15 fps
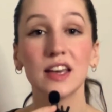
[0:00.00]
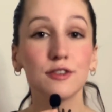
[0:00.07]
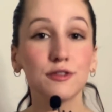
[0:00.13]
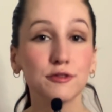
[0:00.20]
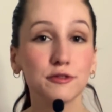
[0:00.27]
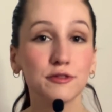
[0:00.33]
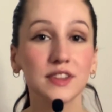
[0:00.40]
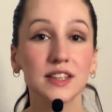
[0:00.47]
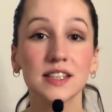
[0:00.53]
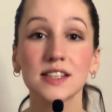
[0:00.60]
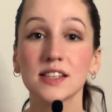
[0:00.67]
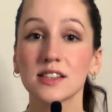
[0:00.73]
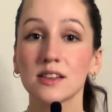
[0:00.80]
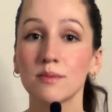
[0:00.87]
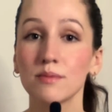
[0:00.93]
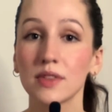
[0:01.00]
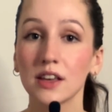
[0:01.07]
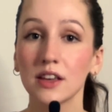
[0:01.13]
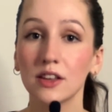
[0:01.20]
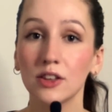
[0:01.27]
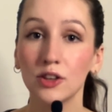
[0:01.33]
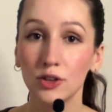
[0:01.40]
If this is
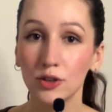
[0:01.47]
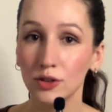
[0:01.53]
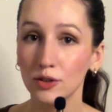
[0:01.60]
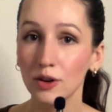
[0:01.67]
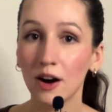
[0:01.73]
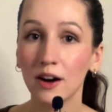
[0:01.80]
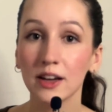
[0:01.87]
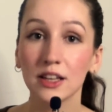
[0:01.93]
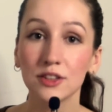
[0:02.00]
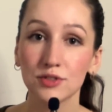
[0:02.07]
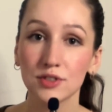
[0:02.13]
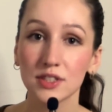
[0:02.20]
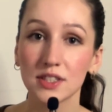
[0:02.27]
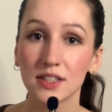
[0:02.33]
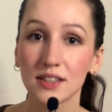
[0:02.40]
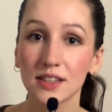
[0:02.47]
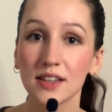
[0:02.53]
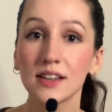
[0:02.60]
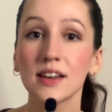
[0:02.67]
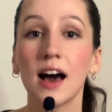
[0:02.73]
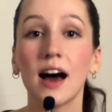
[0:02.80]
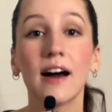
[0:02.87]
something you are interested in,